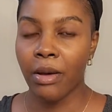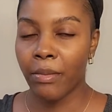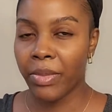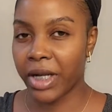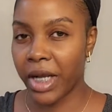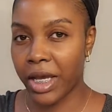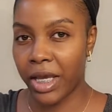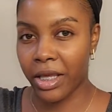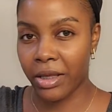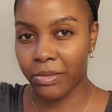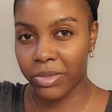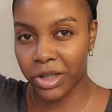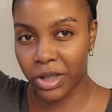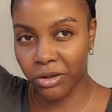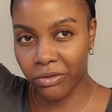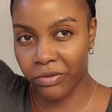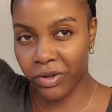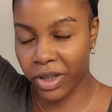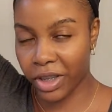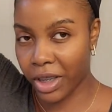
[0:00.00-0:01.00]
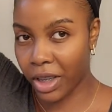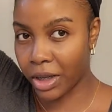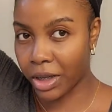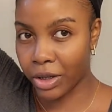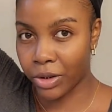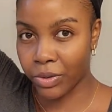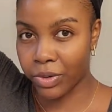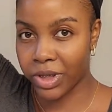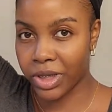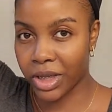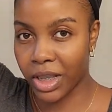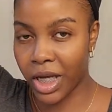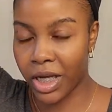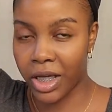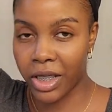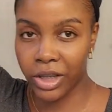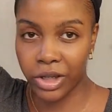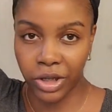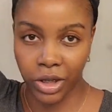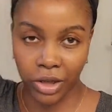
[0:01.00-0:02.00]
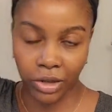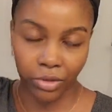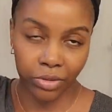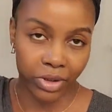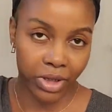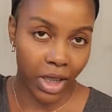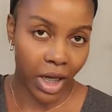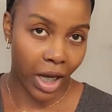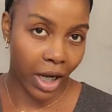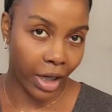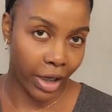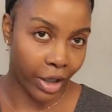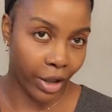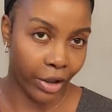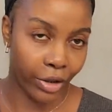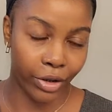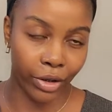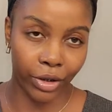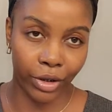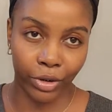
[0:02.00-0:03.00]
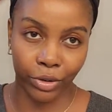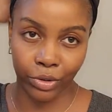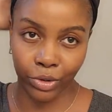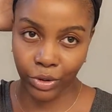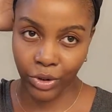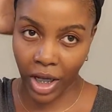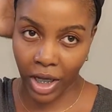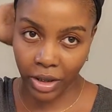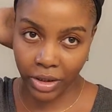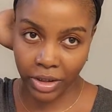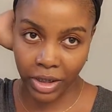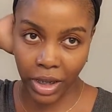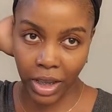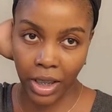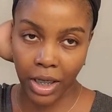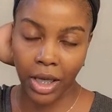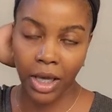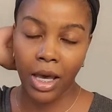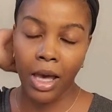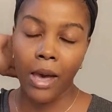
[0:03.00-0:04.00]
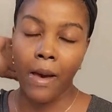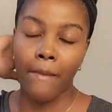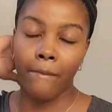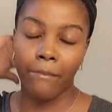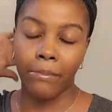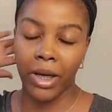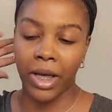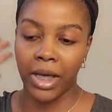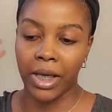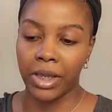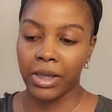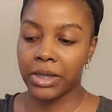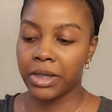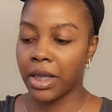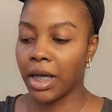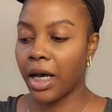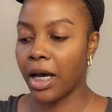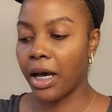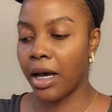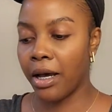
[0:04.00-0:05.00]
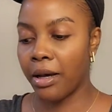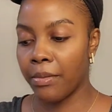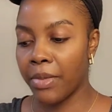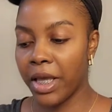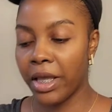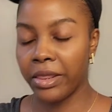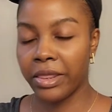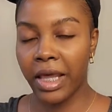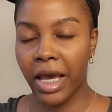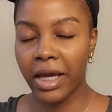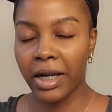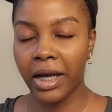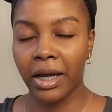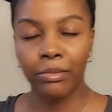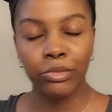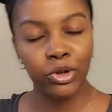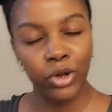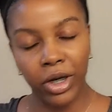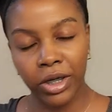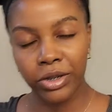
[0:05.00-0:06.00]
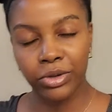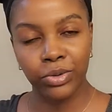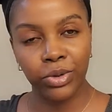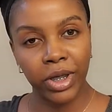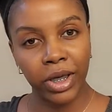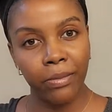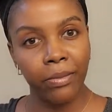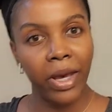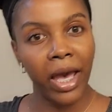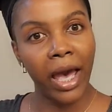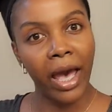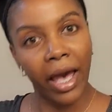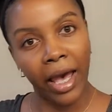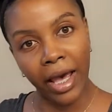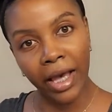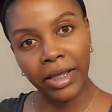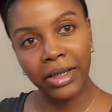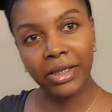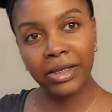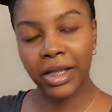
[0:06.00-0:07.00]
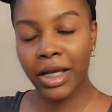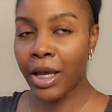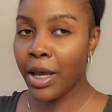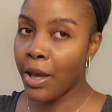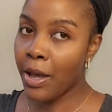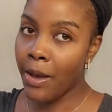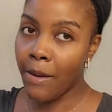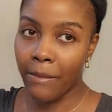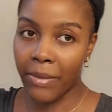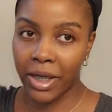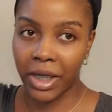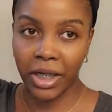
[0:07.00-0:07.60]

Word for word: but I am still feeling a little sluggish, a little tired, a little drowsy, but um, that I'm trying to get past. But